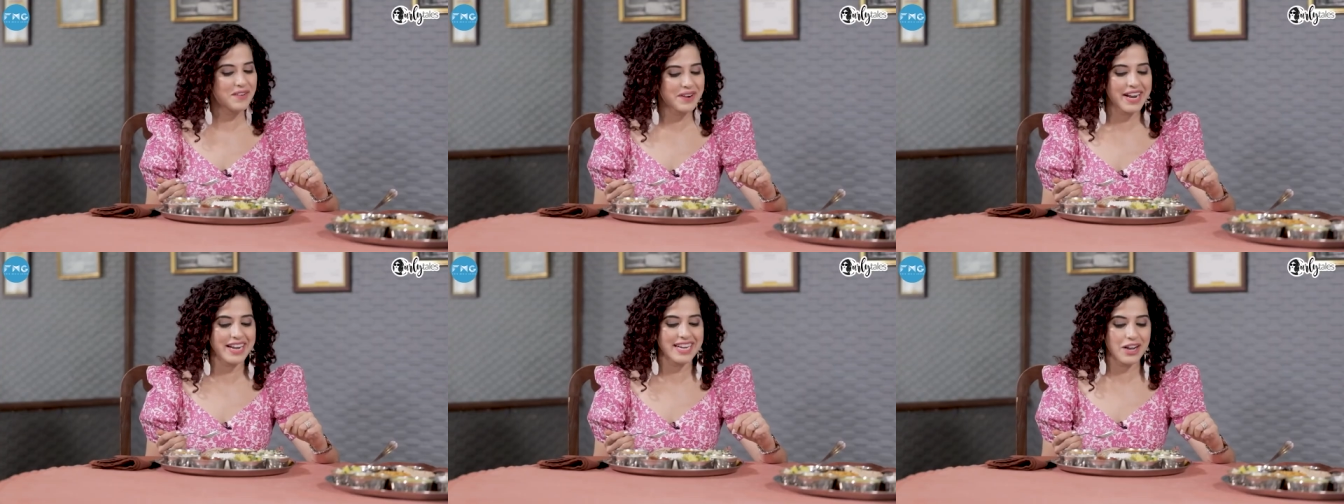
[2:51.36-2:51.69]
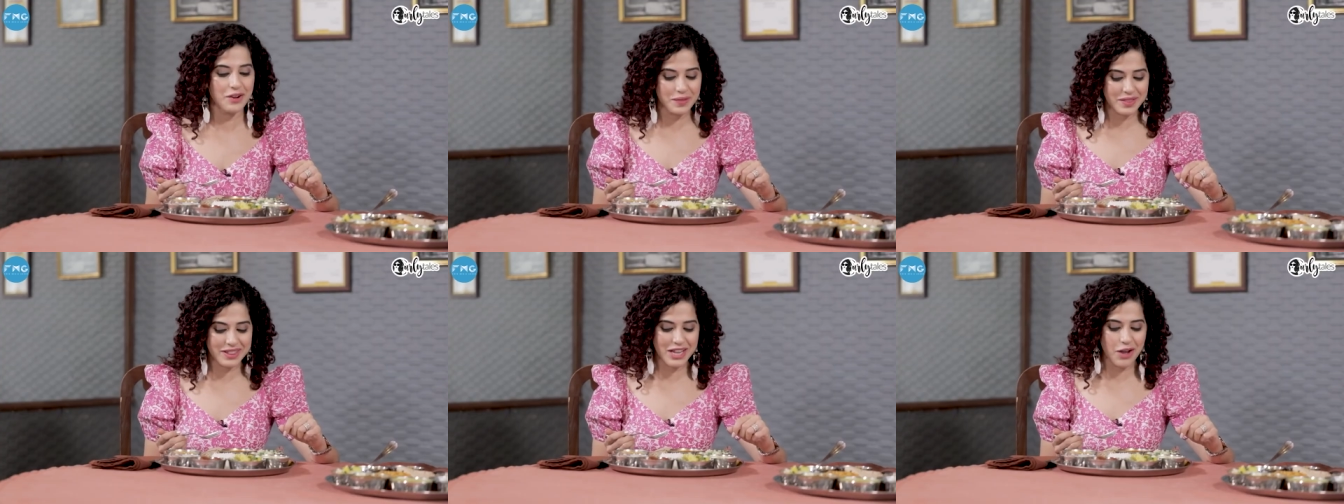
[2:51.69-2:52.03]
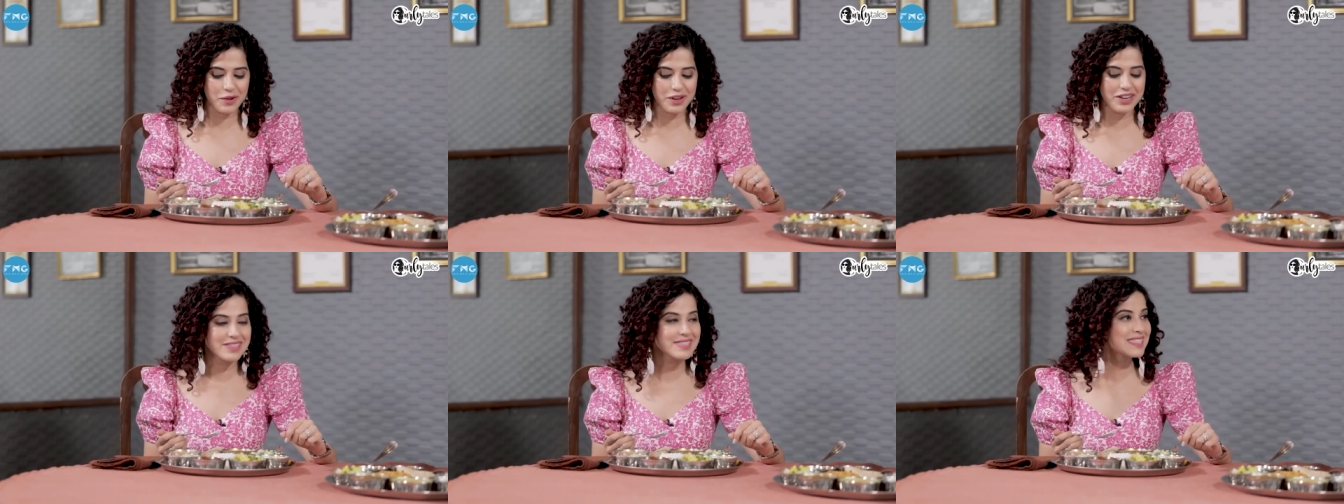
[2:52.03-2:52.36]
Alright.
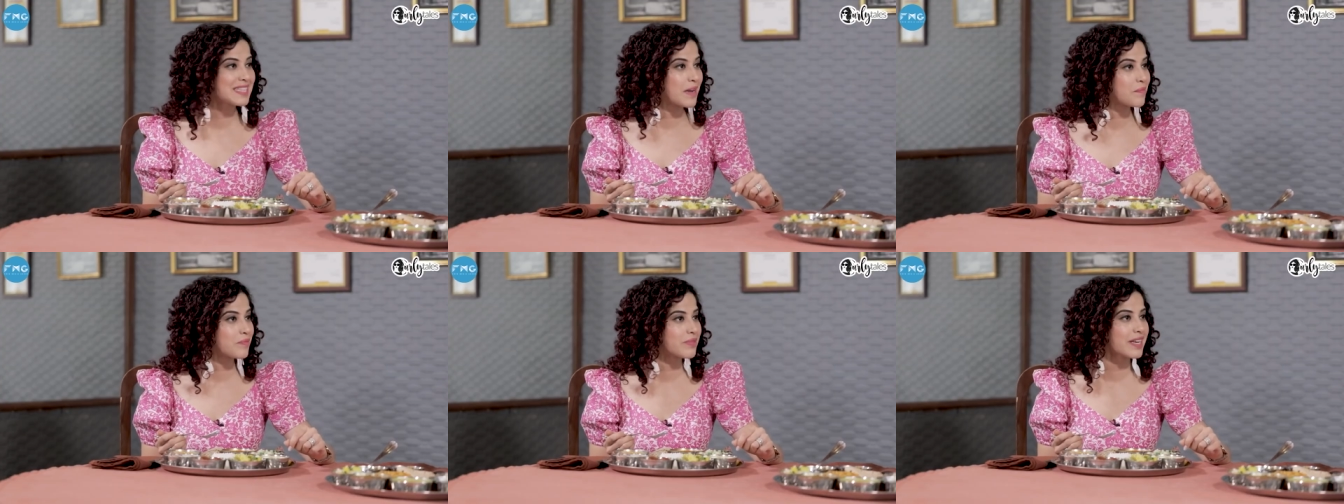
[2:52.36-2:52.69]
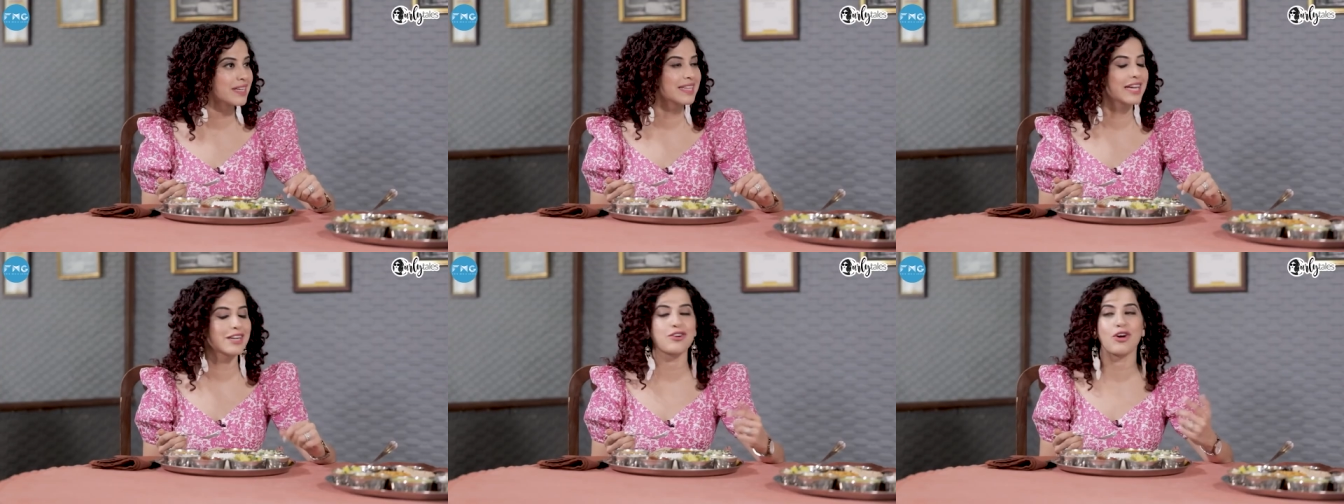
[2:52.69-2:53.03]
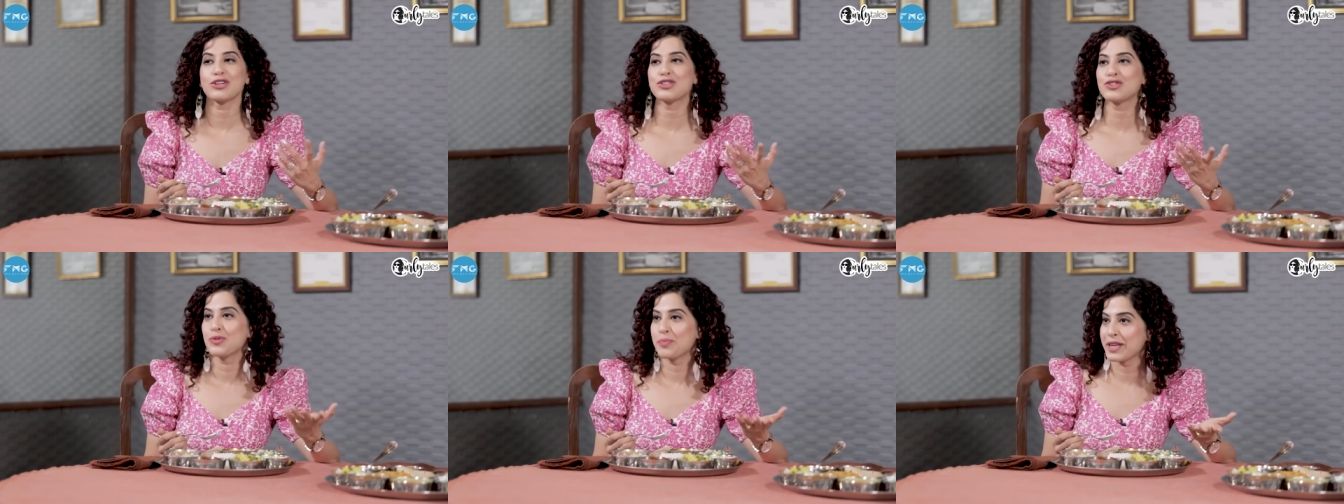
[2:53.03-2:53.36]
Now here's something that
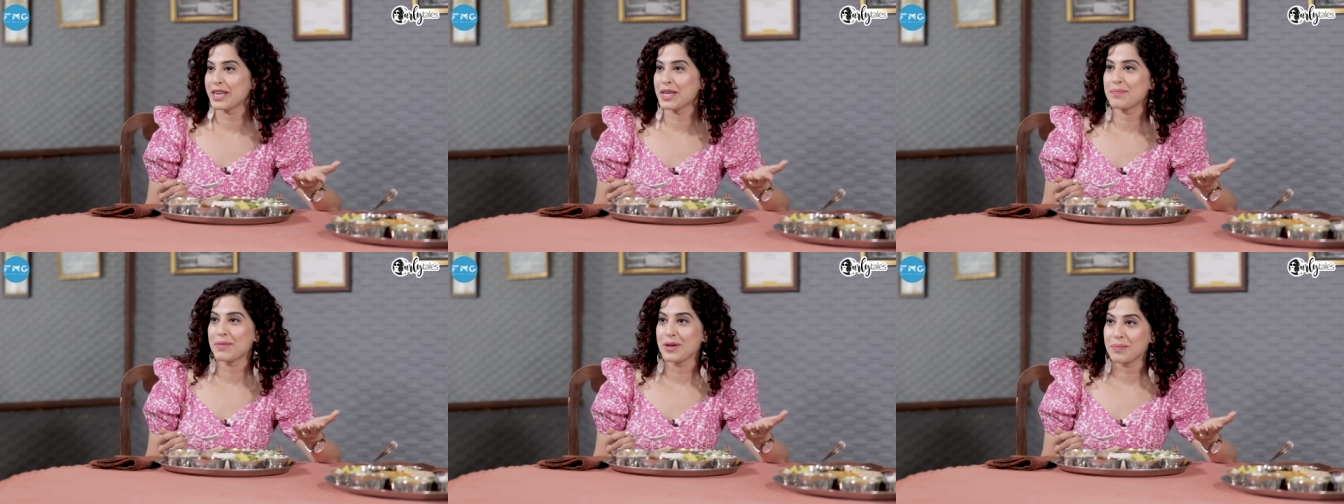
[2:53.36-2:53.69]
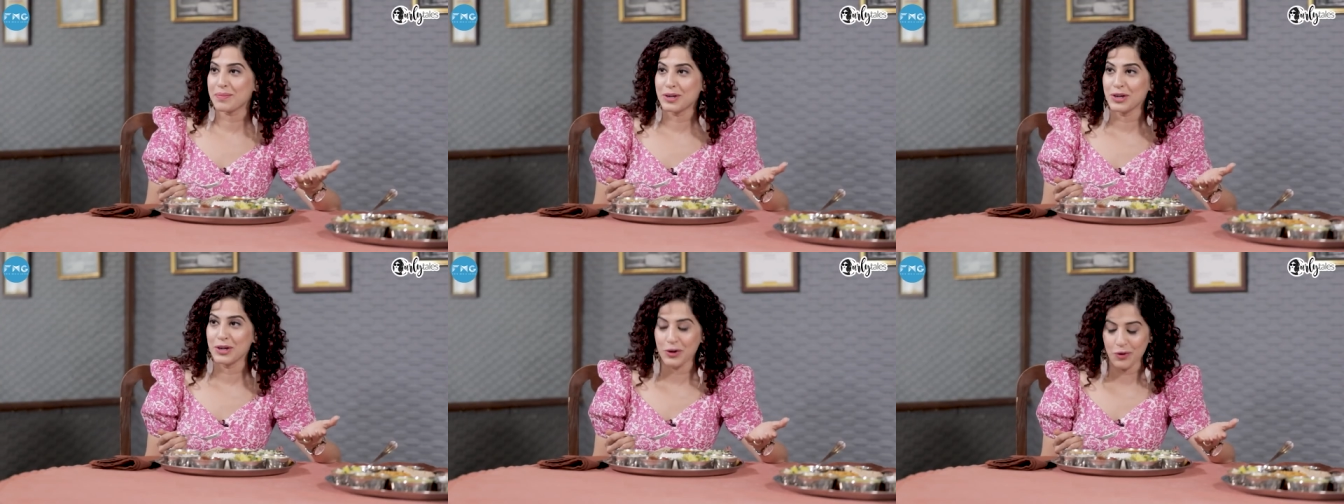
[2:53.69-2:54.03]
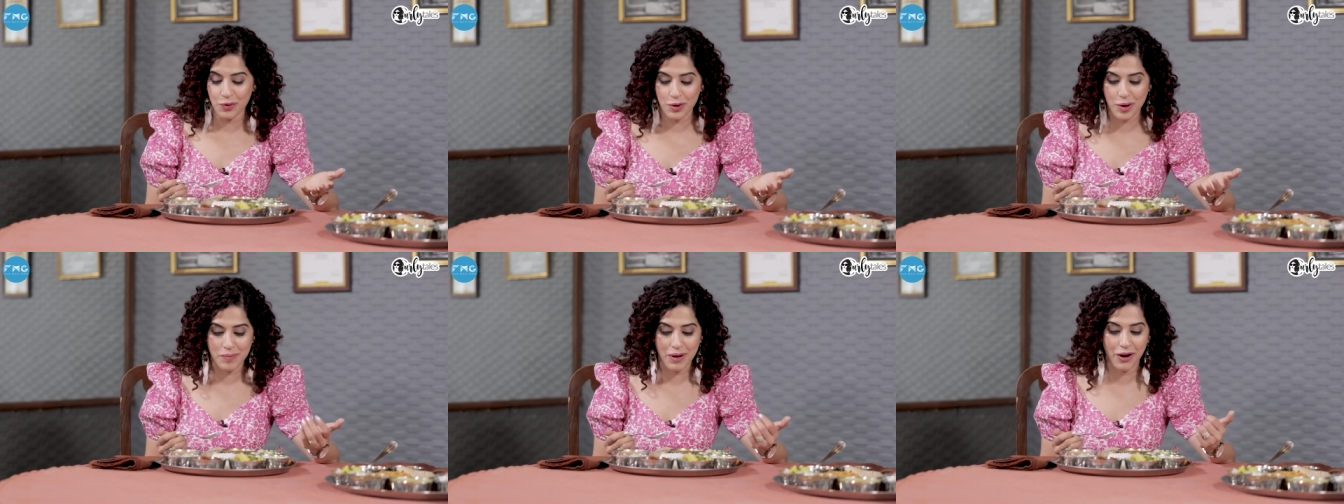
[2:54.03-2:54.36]
not too many people
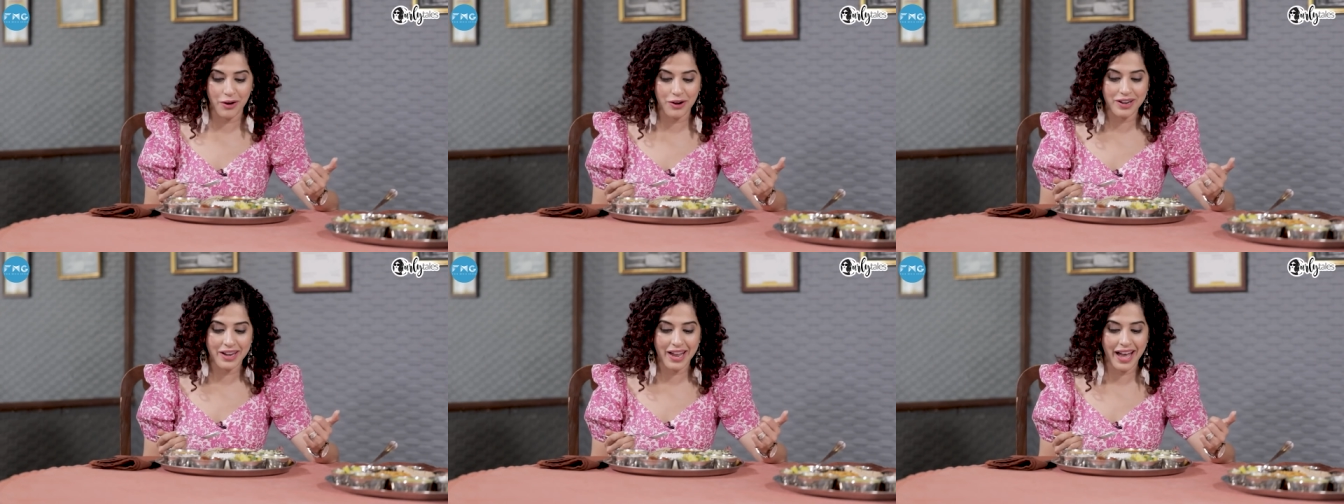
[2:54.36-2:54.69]
know about.